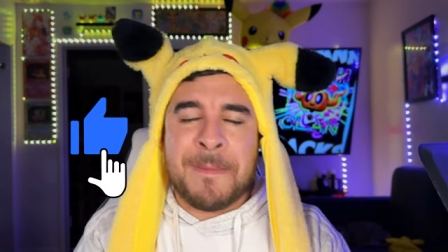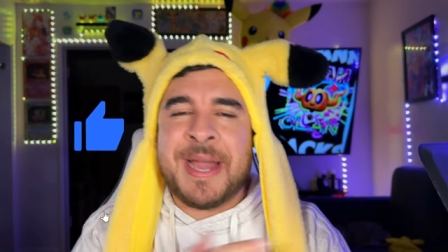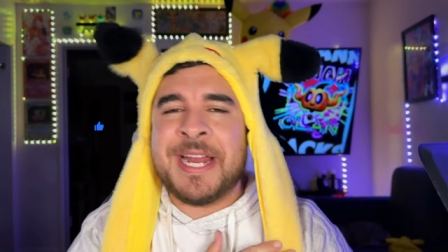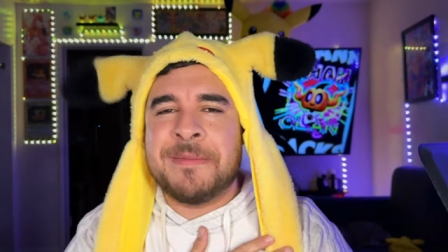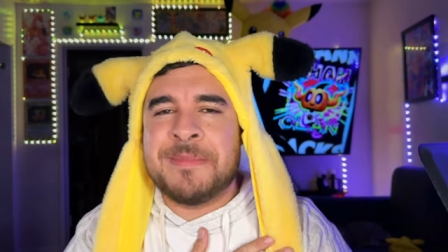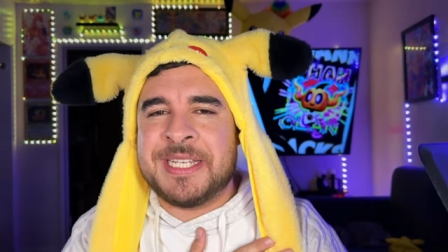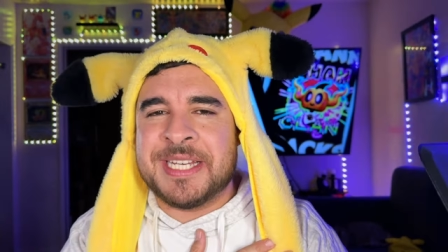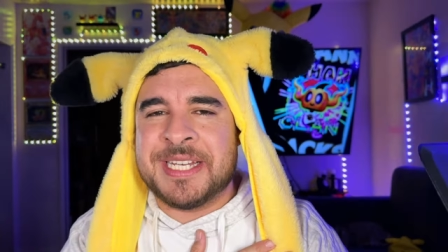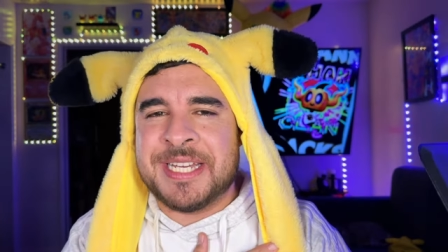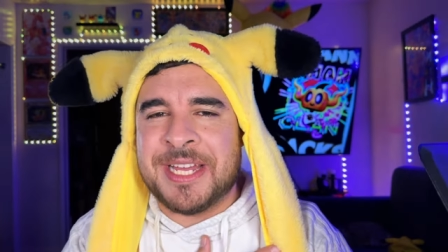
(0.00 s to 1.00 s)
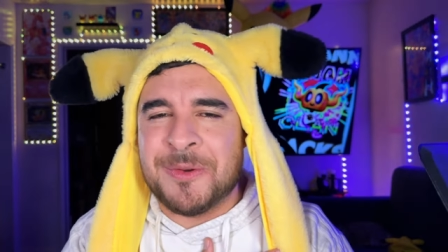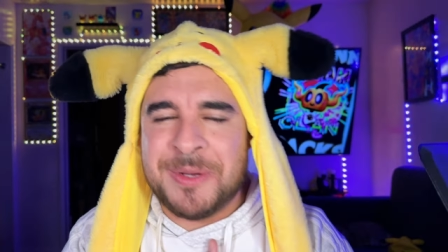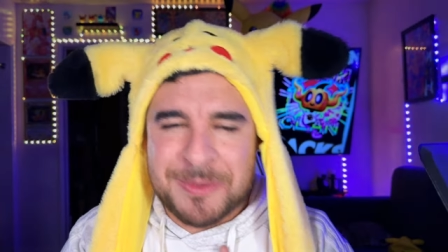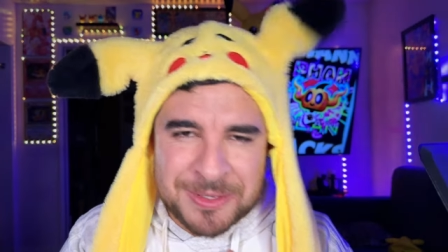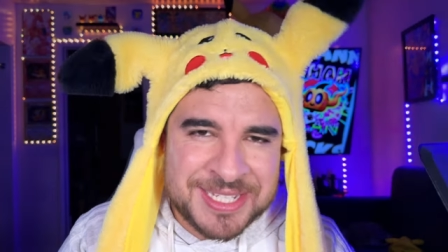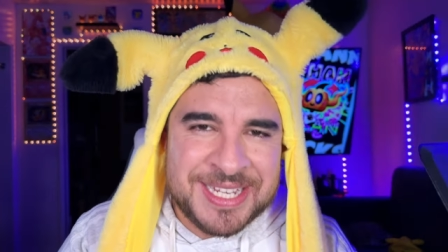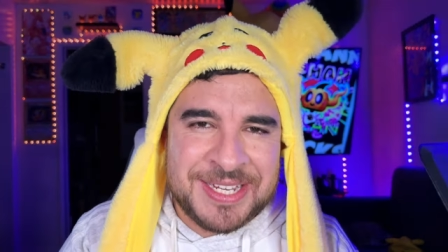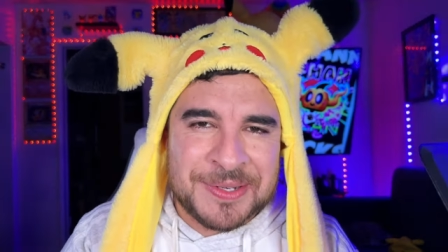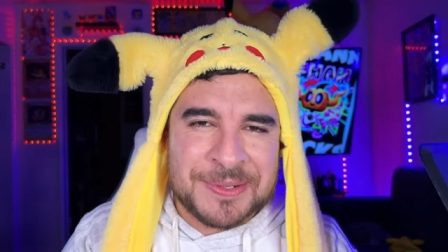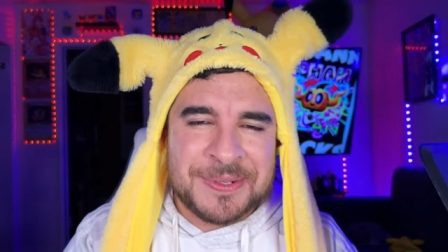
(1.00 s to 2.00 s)
My name is Ian, and we will
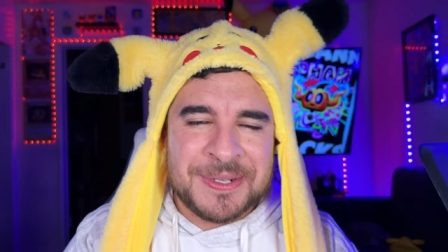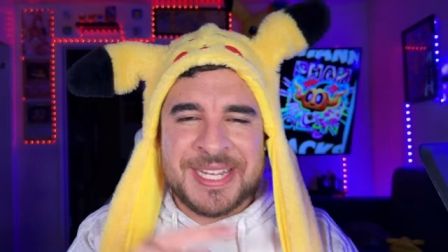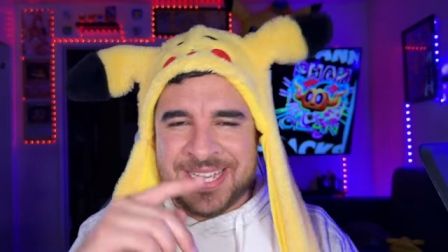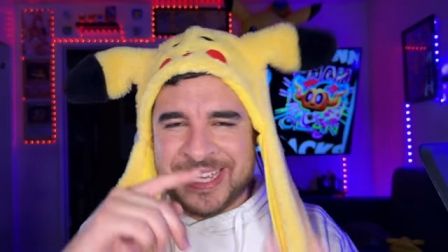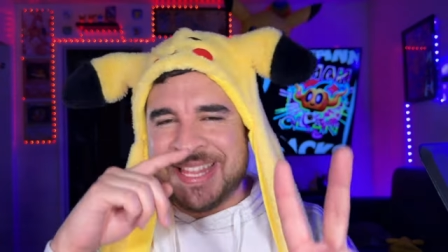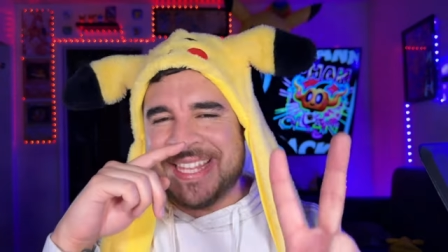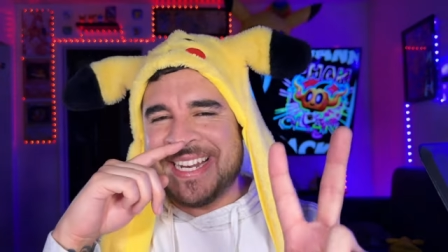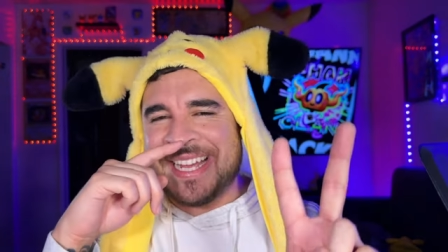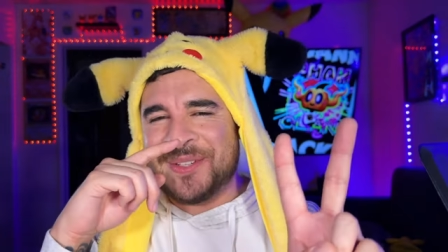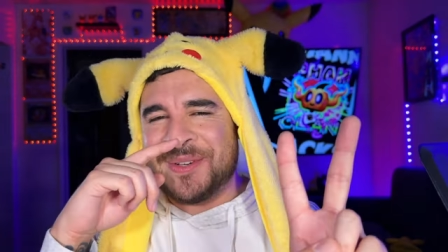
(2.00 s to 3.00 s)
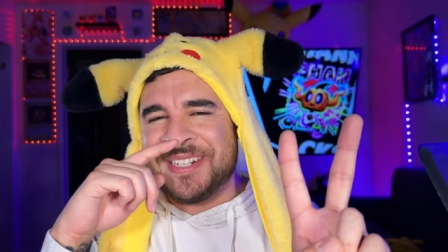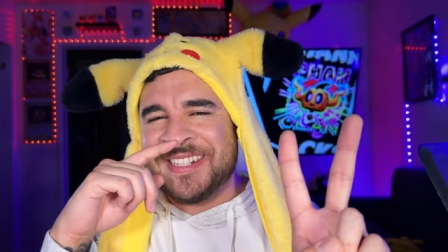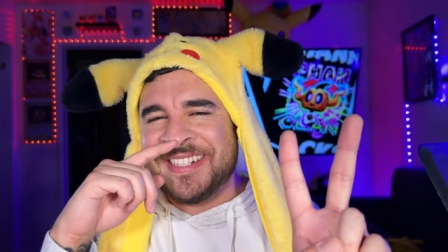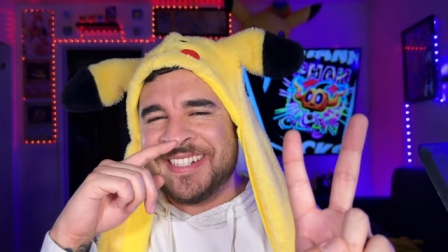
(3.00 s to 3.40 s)
see you in the next one.